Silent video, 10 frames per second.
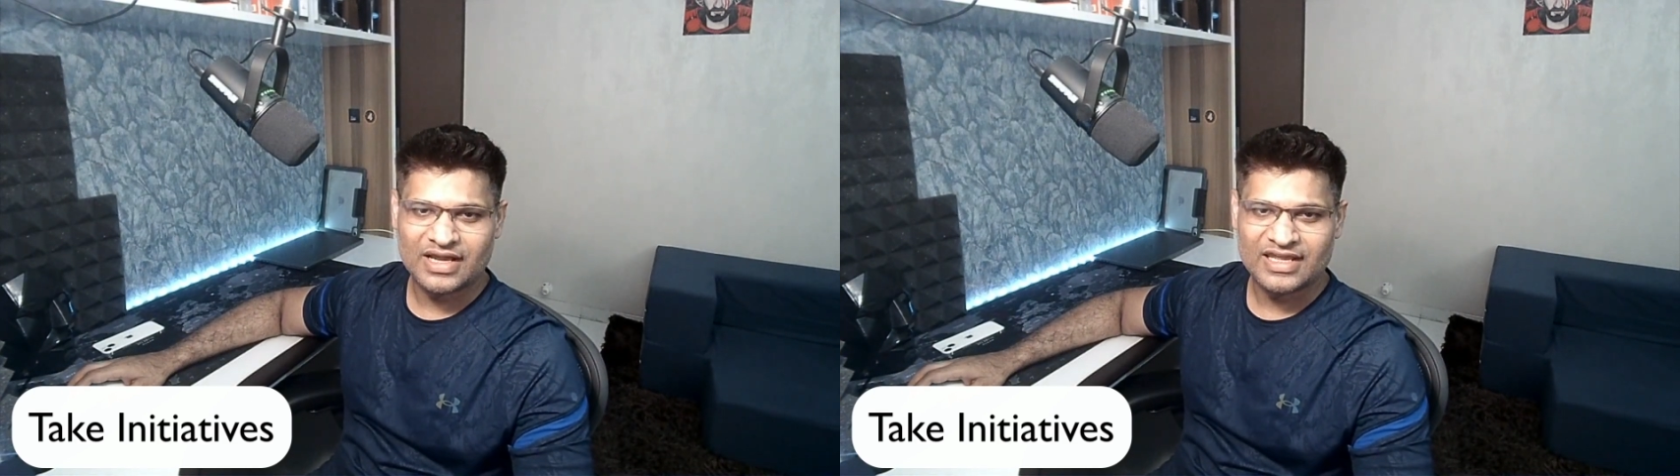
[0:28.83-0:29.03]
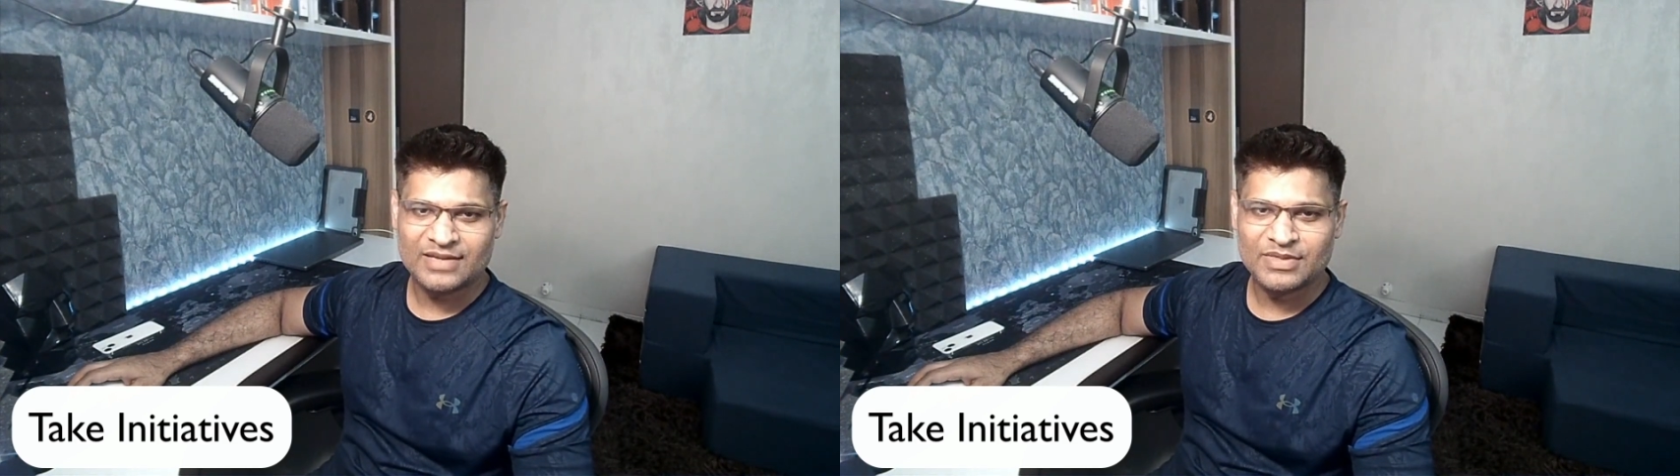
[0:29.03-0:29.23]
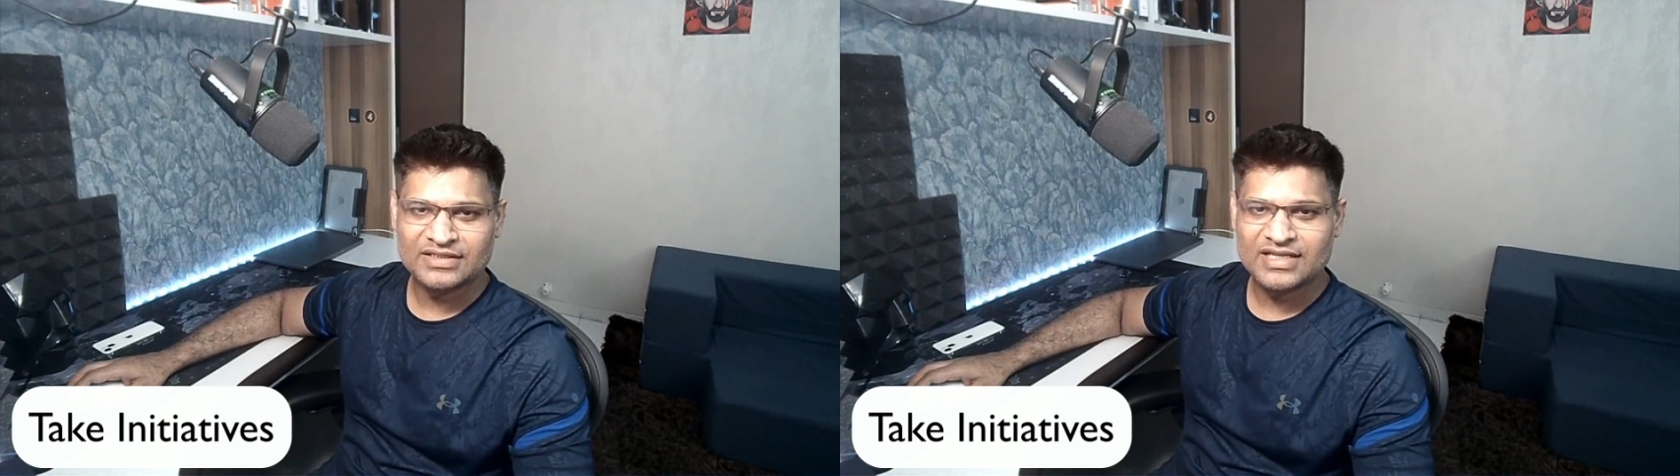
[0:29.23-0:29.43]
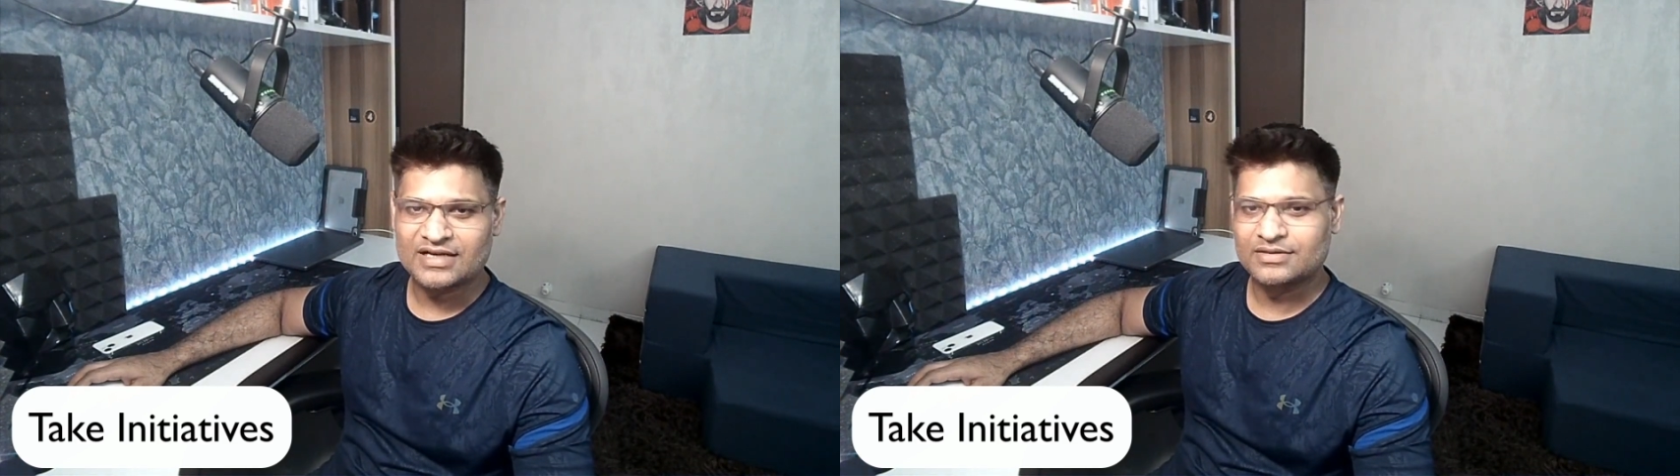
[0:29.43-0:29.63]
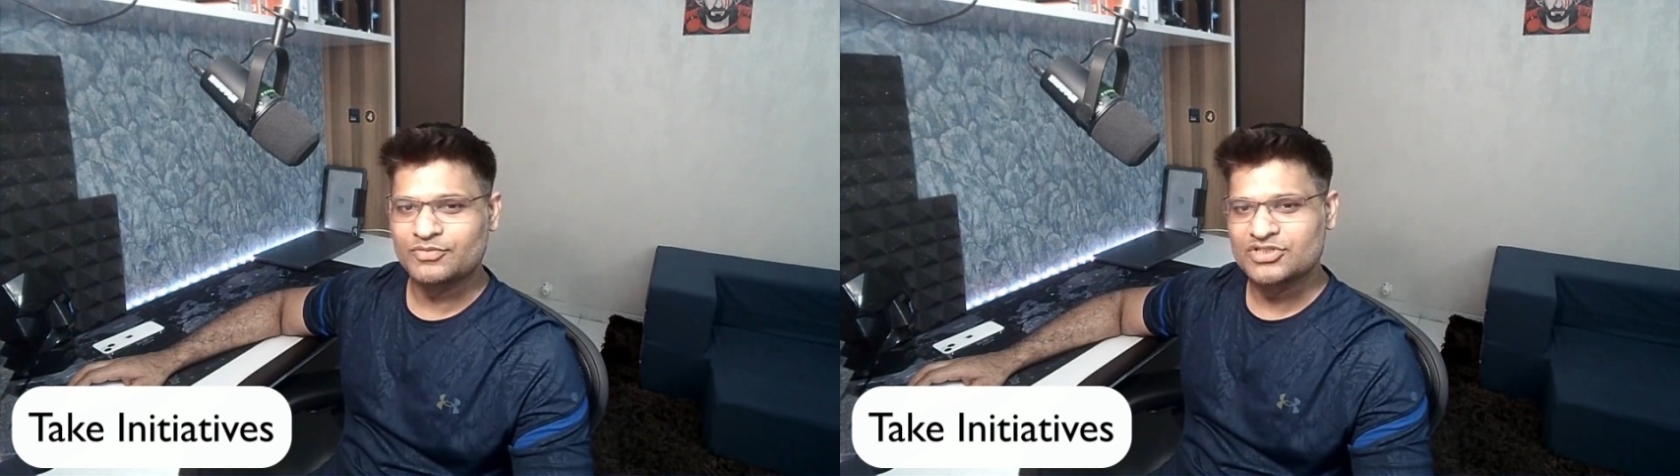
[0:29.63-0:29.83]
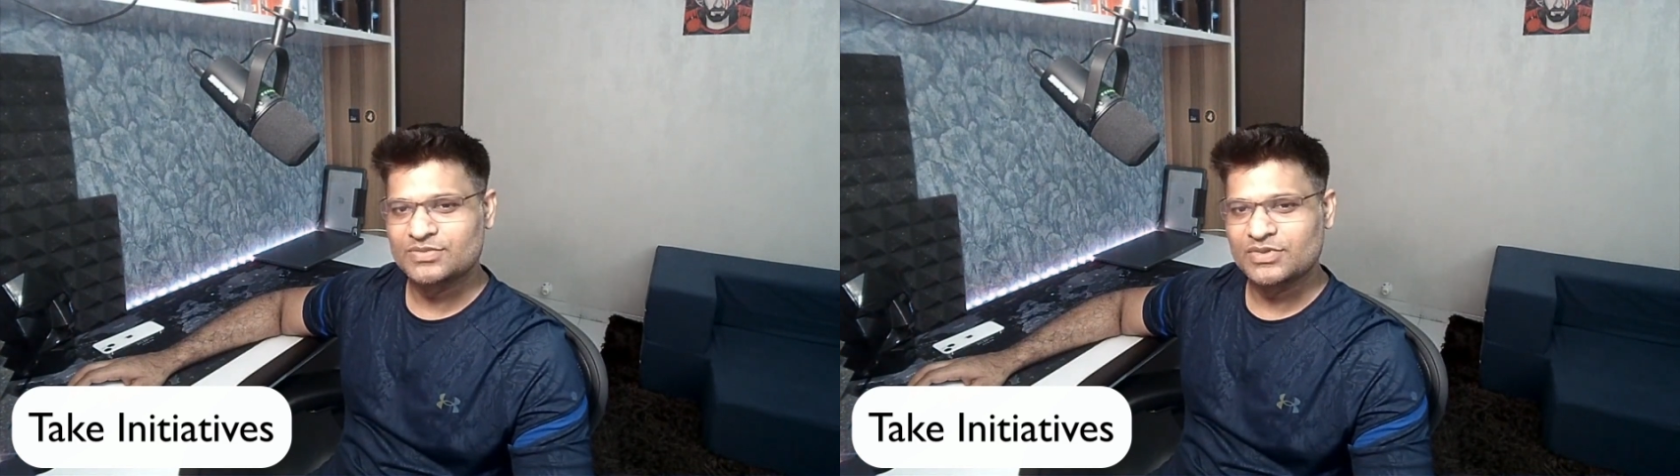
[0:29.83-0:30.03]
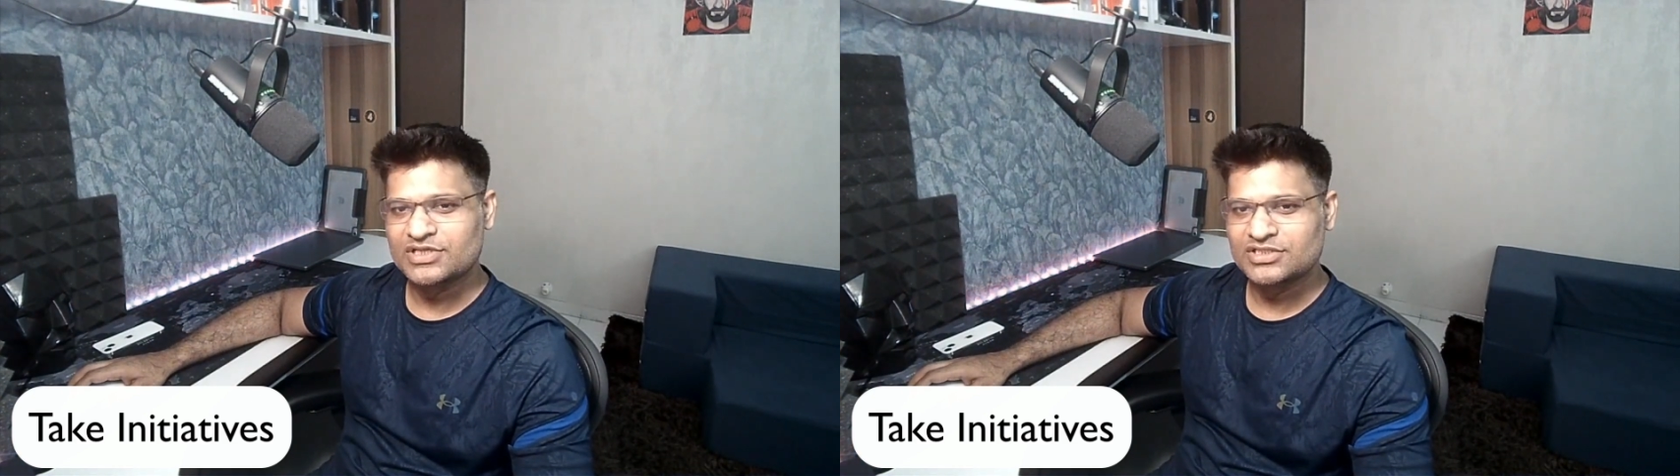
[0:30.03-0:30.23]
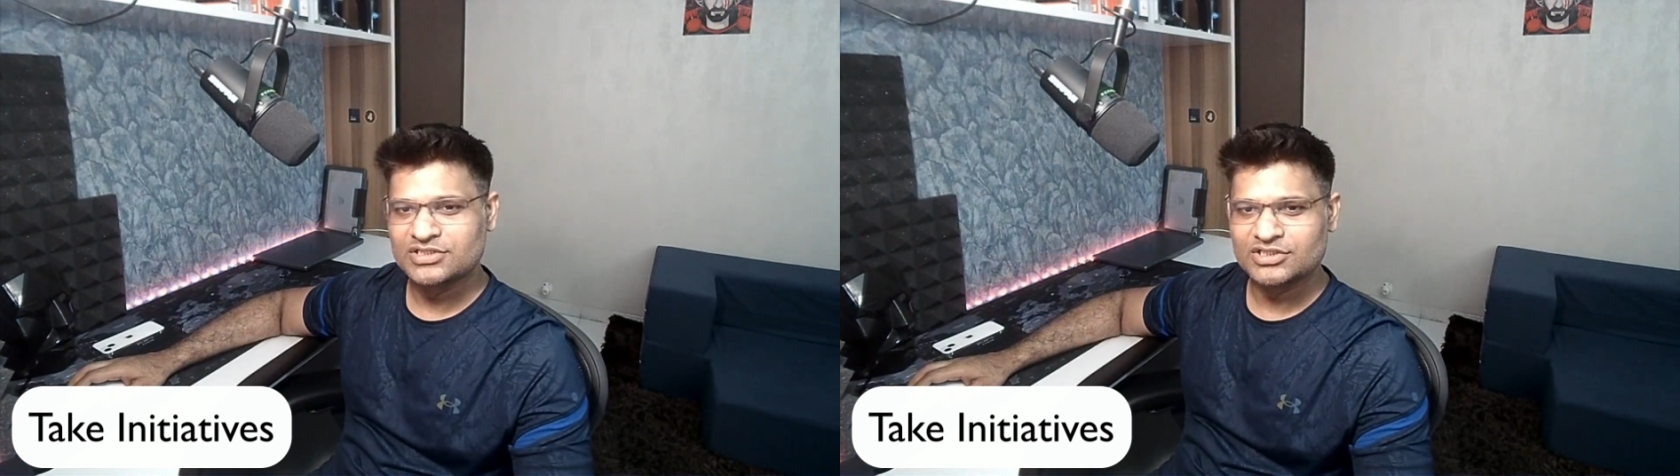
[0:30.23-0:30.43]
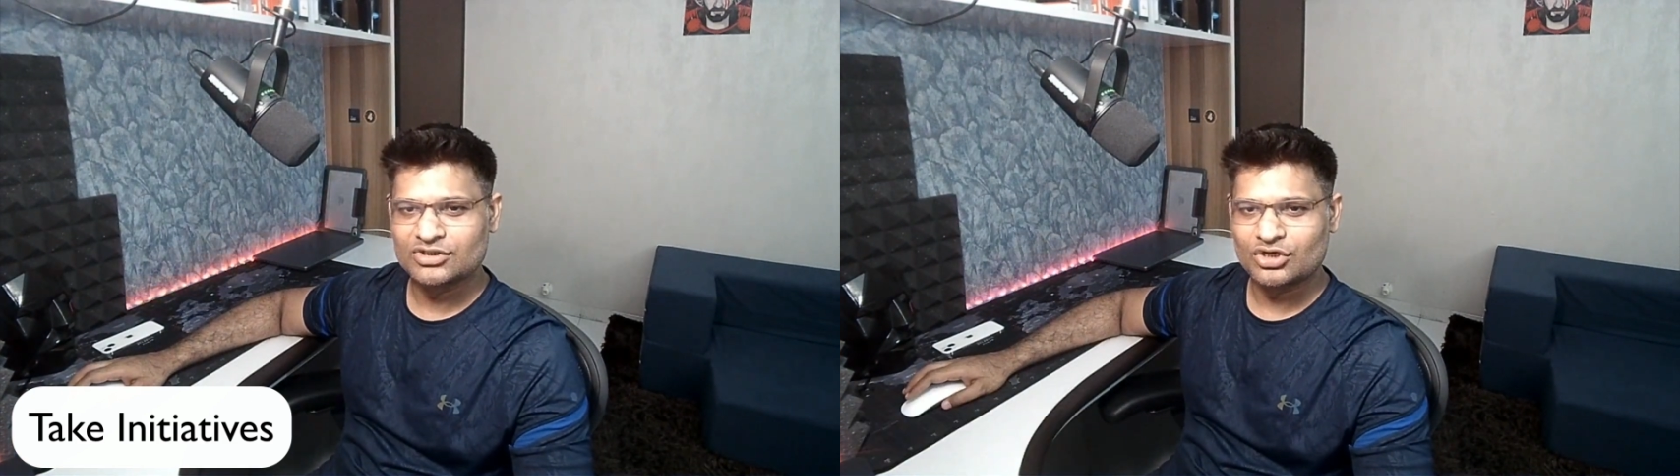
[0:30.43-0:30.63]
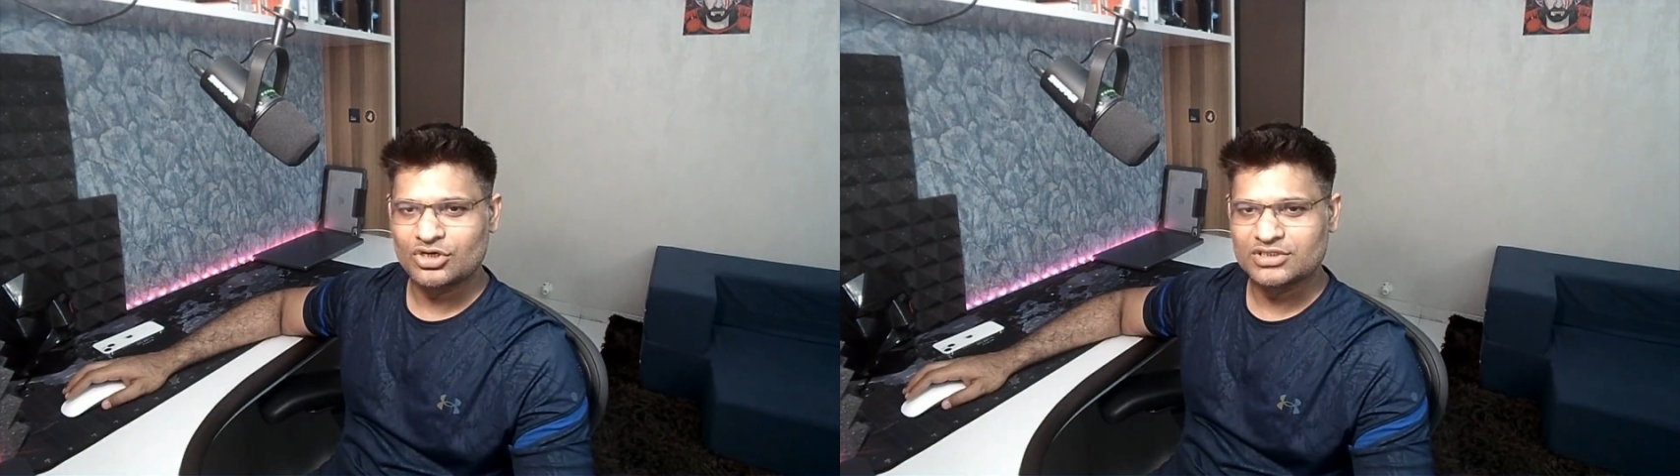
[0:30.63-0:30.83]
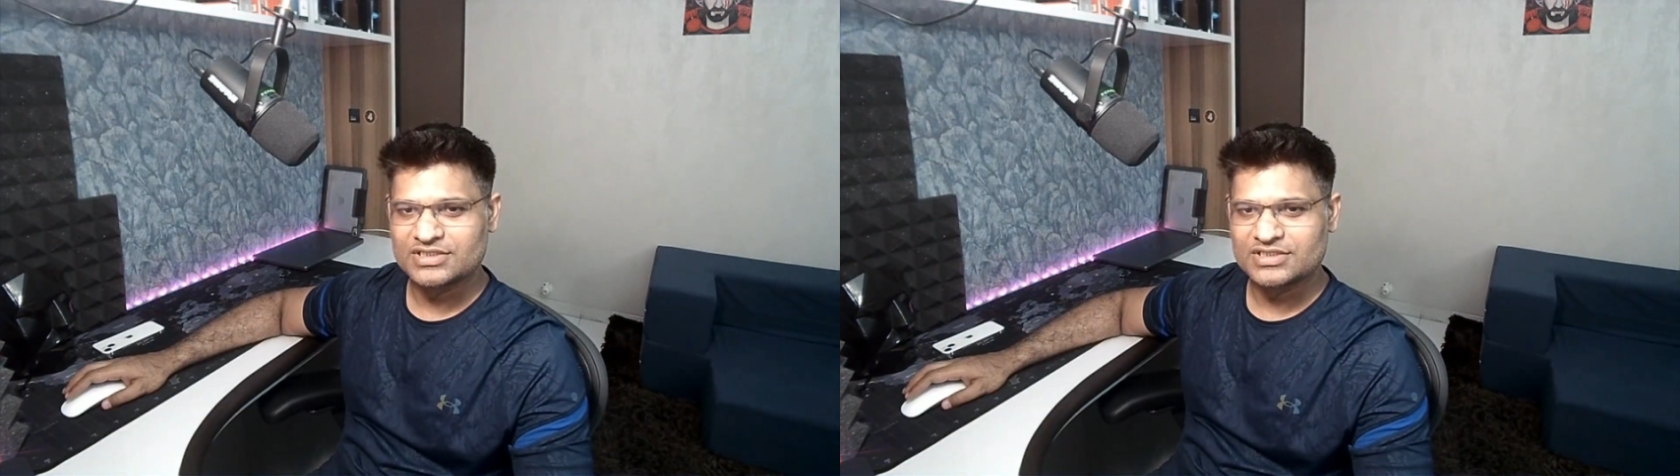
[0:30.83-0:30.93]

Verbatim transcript: aiming that principal engineer or